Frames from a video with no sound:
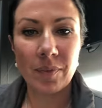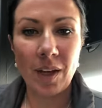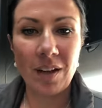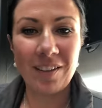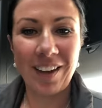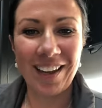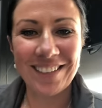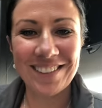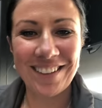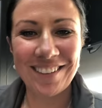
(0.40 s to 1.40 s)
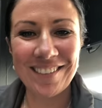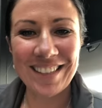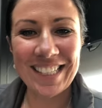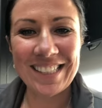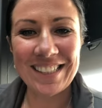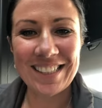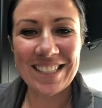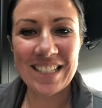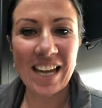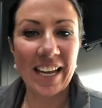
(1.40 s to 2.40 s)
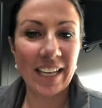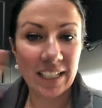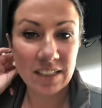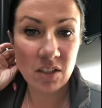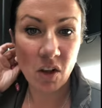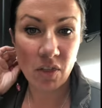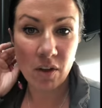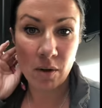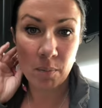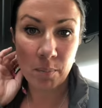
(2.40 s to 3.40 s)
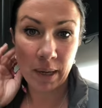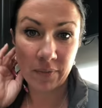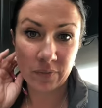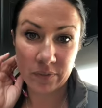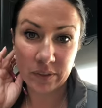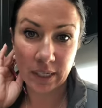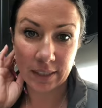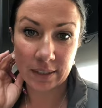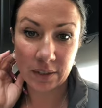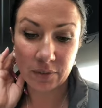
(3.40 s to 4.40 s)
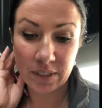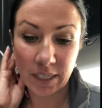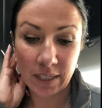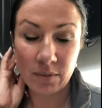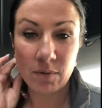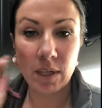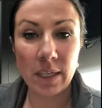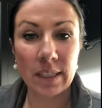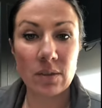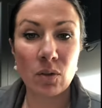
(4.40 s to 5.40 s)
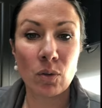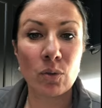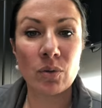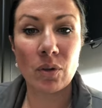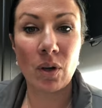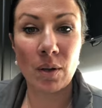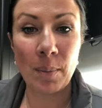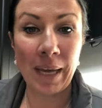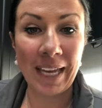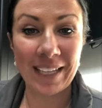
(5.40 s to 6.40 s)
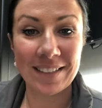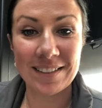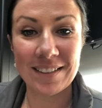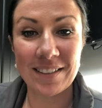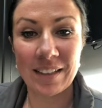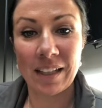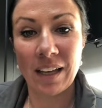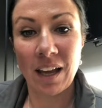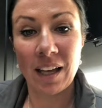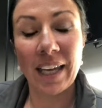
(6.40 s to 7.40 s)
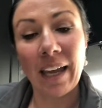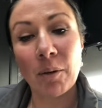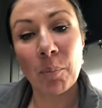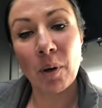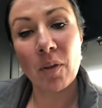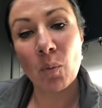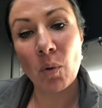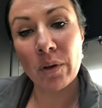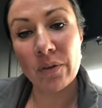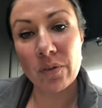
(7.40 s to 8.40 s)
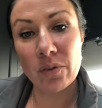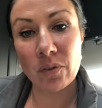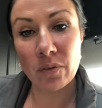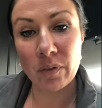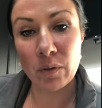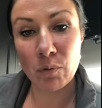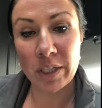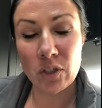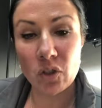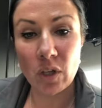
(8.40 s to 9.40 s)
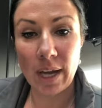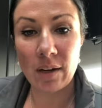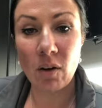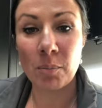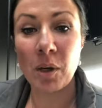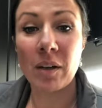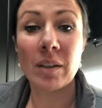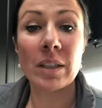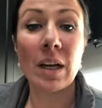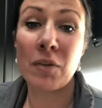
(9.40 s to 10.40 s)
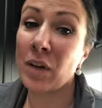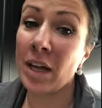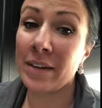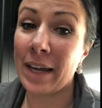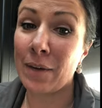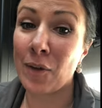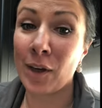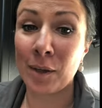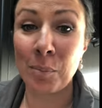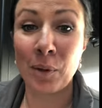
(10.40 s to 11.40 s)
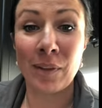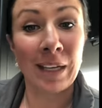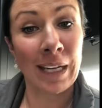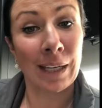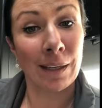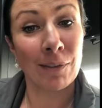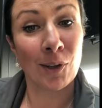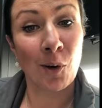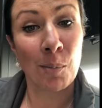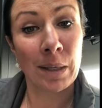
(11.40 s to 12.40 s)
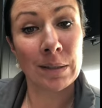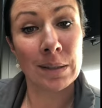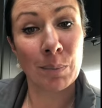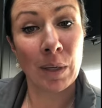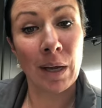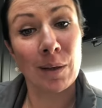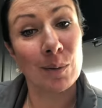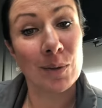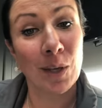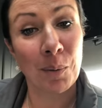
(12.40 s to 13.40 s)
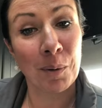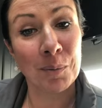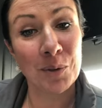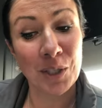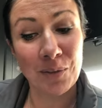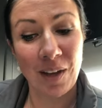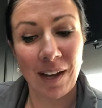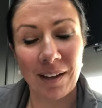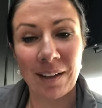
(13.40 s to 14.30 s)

Okay, so this today is another maths activity and it's called I'm 8, again by the wonders of Enrich, and I've learnt now that I can put the link in the comments below, so I will do that.